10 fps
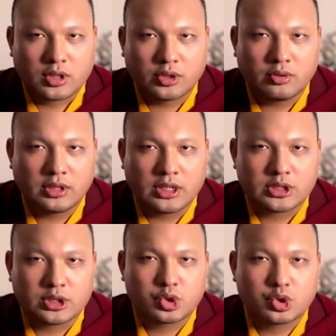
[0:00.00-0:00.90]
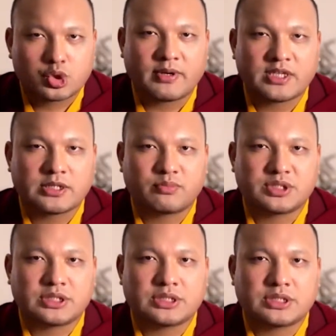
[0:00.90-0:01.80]
And
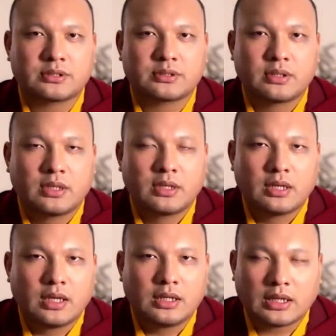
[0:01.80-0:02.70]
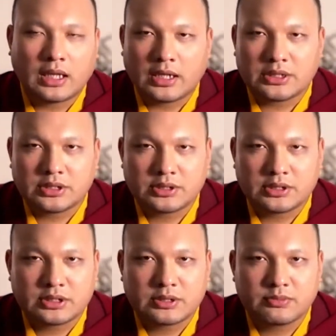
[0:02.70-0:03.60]
I should always be very
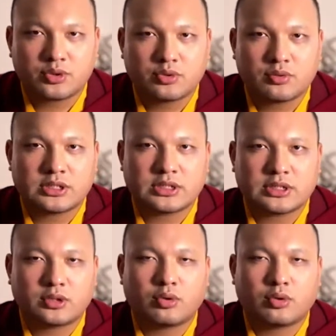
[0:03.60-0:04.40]
patient and forgiving.